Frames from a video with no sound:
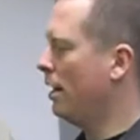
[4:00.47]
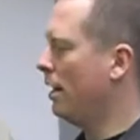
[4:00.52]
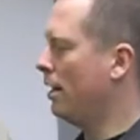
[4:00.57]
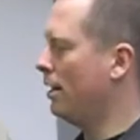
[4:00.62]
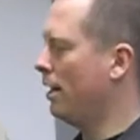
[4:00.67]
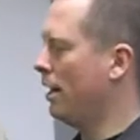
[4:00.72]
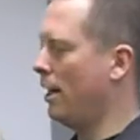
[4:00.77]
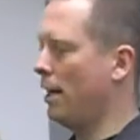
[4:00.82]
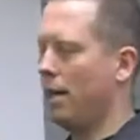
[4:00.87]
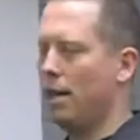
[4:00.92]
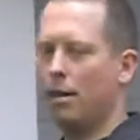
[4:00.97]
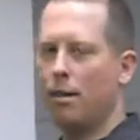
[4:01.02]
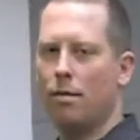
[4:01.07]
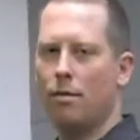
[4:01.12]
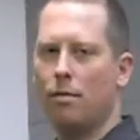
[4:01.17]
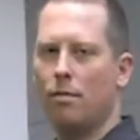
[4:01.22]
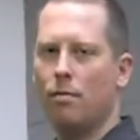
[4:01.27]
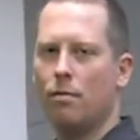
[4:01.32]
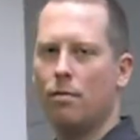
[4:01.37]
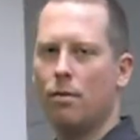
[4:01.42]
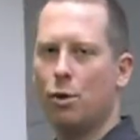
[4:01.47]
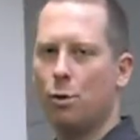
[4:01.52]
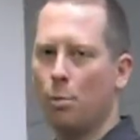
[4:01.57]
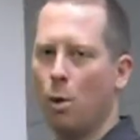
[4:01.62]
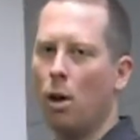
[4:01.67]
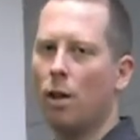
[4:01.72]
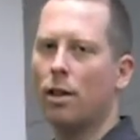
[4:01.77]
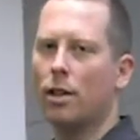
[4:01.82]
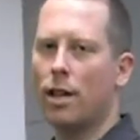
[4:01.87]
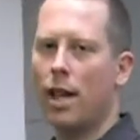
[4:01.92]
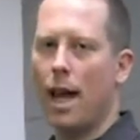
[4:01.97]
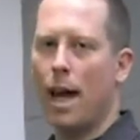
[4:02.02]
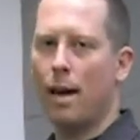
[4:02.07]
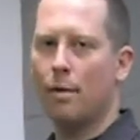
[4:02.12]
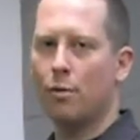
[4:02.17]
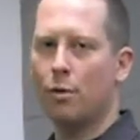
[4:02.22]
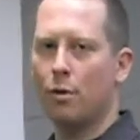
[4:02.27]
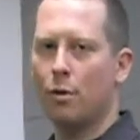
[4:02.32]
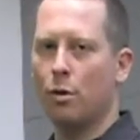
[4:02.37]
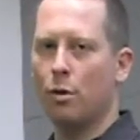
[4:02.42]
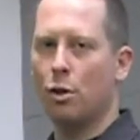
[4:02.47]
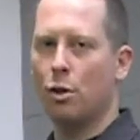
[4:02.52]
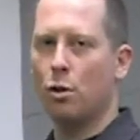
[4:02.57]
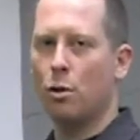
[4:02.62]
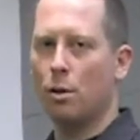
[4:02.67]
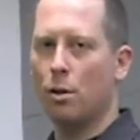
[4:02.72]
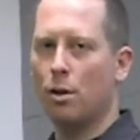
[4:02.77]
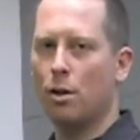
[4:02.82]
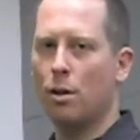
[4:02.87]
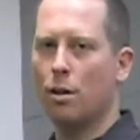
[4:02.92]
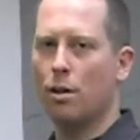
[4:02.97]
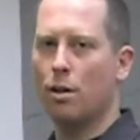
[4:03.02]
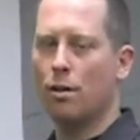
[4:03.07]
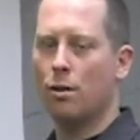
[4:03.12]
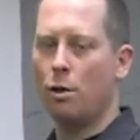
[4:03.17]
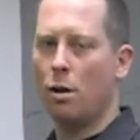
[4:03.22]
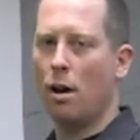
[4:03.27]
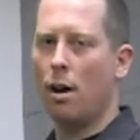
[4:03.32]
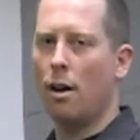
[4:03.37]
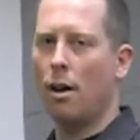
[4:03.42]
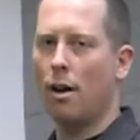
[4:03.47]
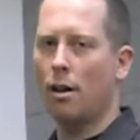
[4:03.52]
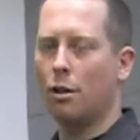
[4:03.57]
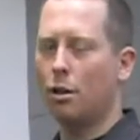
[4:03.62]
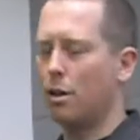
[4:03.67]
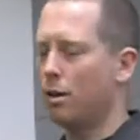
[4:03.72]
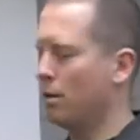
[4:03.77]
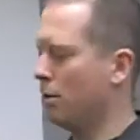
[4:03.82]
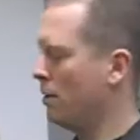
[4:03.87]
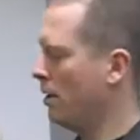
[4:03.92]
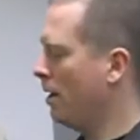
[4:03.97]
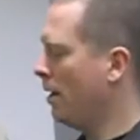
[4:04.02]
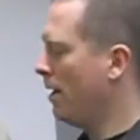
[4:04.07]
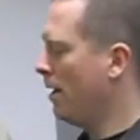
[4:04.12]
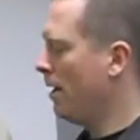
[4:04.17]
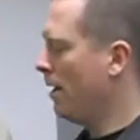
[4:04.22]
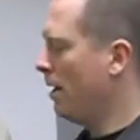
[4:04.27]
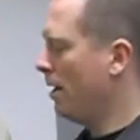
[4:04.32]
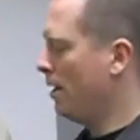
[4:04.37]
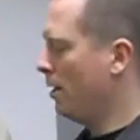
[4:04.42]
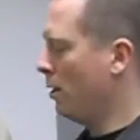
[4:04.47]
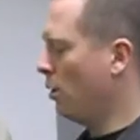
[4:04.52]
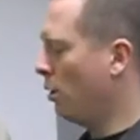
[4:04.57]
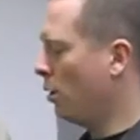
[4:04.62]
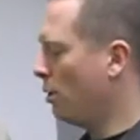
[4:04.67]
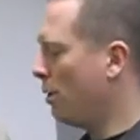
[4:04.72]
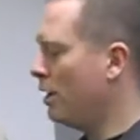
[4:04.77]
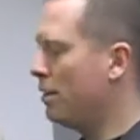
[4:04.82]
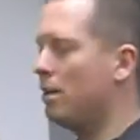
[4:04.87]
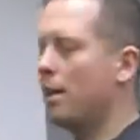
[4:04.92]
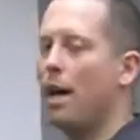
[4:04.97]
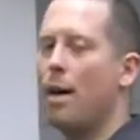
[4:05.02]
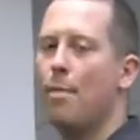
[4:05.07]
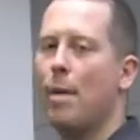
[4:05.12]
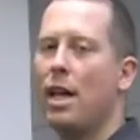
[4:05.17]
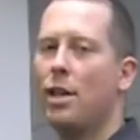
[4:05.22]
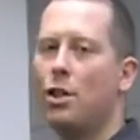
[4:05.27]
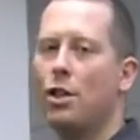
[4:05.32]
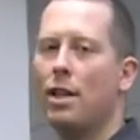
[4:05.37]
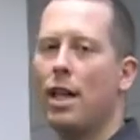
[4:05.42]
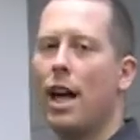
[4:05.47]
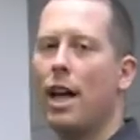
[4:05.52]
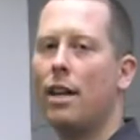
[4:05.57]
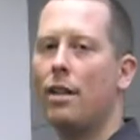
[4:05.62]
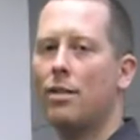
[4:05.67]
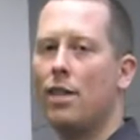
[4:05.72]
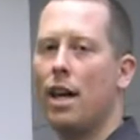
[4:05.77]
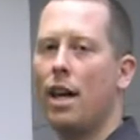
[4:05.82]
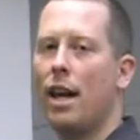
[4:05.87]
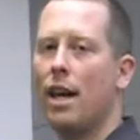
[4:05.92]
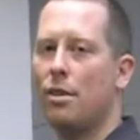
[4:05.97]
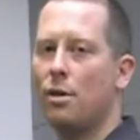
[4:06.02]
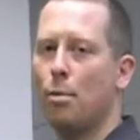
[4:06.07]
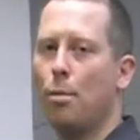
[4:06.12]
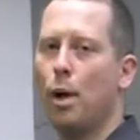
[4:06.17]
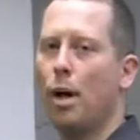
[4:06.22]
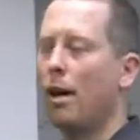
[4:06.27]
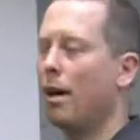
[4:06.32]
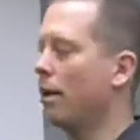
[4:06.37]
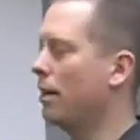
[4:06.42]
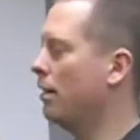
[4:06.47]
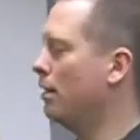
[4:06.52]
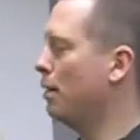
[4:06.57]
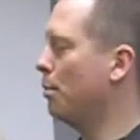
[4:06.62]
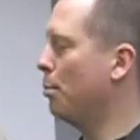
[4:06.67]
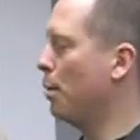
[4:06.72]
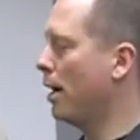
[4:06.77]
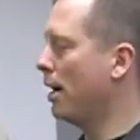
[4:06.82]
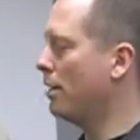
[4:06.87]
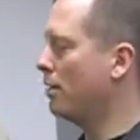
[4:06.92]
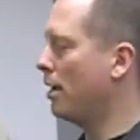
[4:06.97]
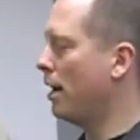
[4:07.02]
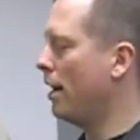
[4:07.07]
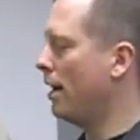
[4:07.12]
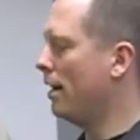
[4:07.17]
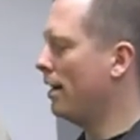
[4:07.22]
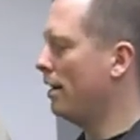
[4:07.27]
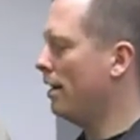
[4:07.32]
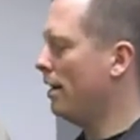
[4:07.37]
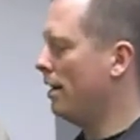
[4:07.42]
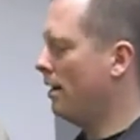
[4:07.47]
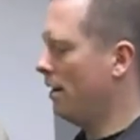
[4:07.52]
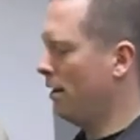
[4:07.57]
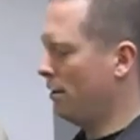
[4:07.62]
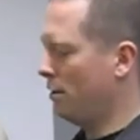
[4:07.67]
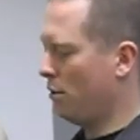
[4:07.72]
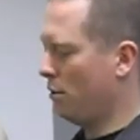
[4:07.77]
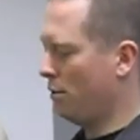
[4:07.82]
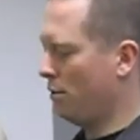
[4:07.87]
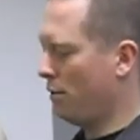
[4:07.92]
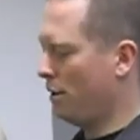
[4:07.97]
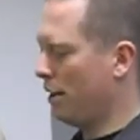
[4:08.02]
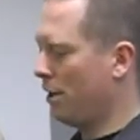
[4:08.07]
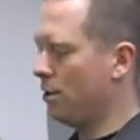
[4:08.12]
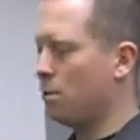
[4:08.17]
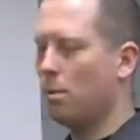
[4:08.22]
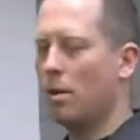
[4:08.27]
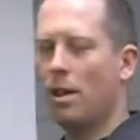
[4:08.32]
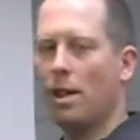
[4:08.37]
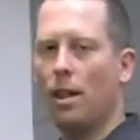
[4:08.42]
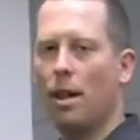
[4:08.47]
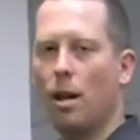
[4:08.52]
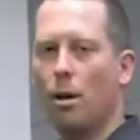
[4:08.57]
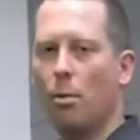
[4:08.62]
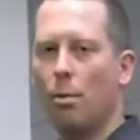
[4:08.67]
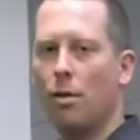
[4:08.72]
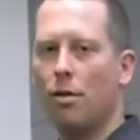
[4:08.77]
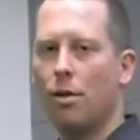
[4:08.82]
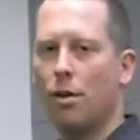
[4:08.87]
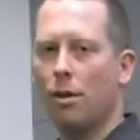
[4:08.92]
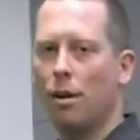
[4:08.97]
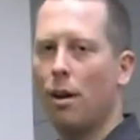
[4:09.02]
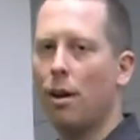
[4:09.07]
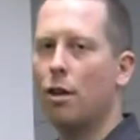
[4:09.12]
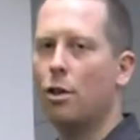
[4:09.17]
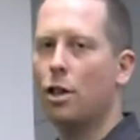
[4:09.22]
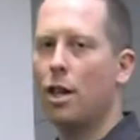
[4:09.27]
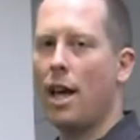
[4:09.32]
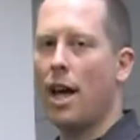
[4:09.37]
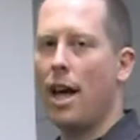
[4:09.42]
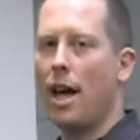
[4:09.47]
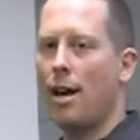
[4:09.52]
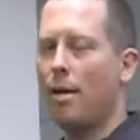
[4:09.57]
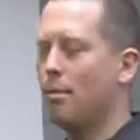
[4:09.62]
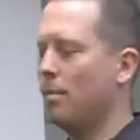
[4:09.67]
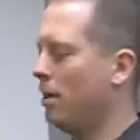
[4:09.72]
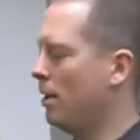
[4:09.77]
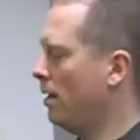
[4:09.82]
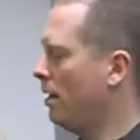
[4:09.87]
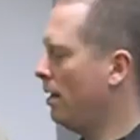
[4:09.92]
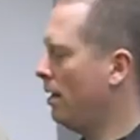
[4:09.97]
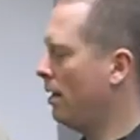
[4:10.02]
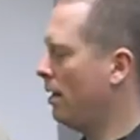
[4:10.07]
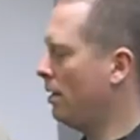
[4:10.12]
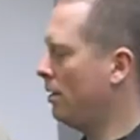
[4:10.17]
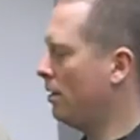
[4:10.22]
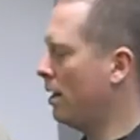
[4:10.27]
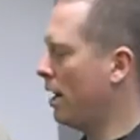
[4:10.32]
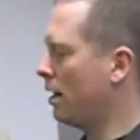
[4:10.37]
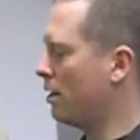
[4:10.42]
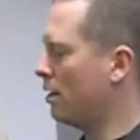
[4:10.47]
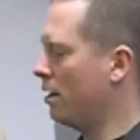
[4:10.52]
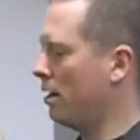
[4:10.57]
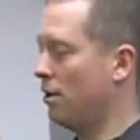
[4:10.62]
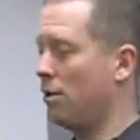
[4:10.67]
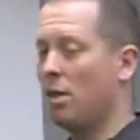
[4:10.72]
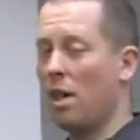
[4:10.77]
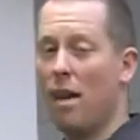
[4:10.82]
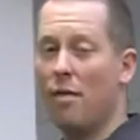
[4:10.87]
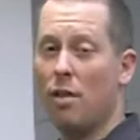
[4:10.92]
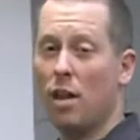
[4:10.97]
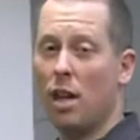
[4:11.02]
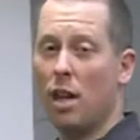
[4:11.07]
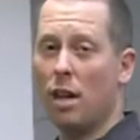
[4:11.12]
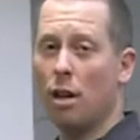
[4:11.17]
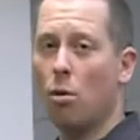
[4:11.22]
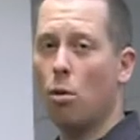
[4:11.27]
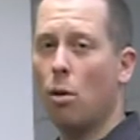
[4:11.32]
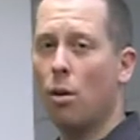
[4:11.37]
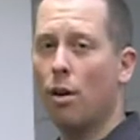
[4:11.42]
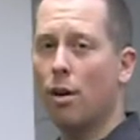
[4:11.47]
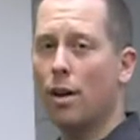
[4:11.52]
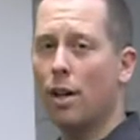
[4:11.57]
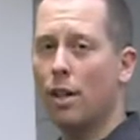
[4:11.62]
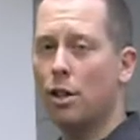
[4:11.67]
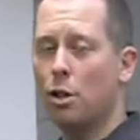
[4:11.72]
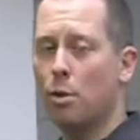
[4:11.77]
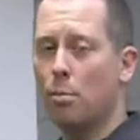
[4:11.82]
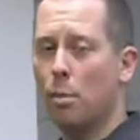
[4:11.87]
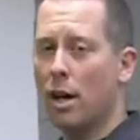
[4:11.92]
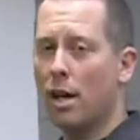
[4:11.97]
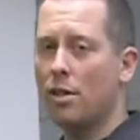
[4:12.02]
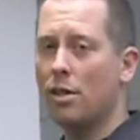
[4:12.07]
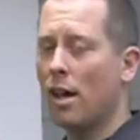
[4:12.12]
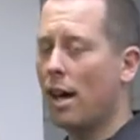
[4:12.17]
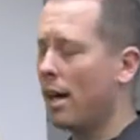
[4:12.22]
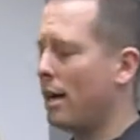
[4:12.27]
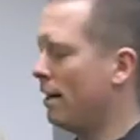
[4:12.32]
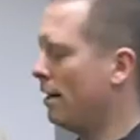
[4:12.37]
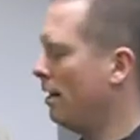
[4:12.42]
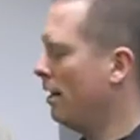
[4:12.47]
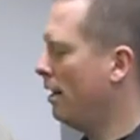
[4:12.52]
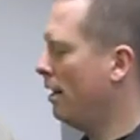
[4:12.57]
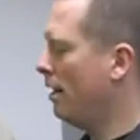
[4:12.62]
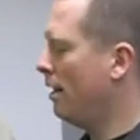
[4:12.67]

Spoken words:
and then smaller cams for the shorter draw archers. The only reason I mention that is that it has a bearing on the brace height. So for this one here with the large cam, it's actually 7 1/4 inch brace height.